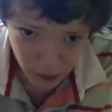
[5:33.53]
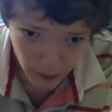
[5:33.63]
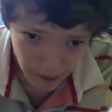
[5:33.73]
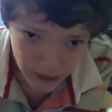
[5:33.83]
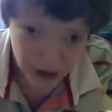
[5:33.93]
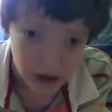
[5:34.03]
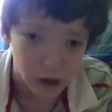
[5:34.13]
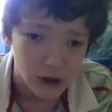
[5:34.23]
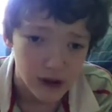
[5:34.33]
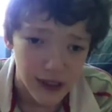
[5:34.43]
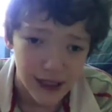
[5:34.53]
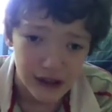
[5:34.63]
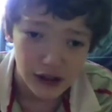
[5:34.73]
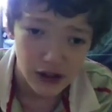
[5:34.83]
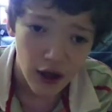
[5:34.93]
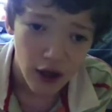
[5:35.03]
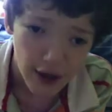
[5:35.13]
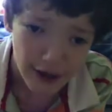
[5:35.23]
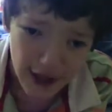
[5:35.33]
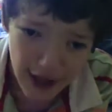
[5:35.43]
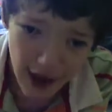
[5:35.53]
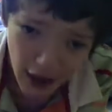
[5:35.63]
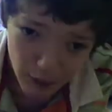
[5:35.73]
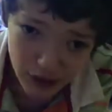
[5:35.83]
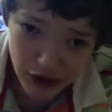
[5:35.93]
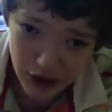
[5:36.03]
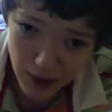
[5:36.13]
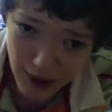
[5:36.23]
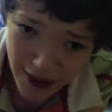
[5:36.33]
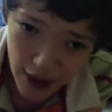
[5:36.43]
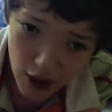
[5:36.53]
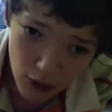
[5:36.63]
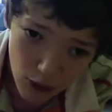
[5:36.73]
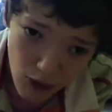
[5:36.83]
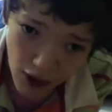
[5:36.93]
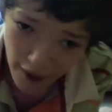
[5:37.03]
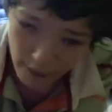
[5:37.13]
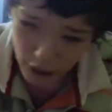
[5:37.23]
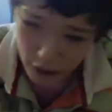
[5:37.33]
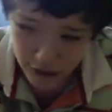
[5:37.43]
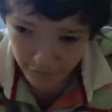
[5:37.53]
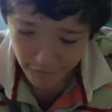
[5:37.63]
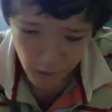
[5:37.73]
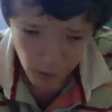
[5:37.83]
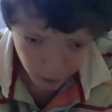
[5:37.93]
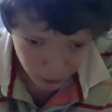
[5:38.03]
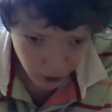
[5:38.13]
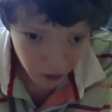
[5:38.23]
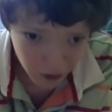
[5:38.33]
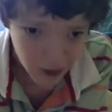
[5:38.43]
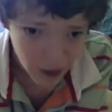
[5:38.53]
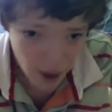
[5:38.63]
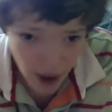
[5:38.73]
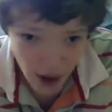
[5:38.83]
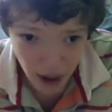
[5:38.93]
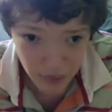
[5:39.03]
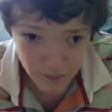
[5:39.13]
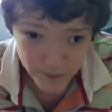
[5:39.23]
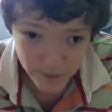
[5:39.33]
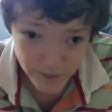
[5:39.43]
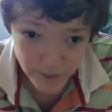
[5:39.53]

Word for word: manages content, and that happens to be what I'm using for my blog. Um,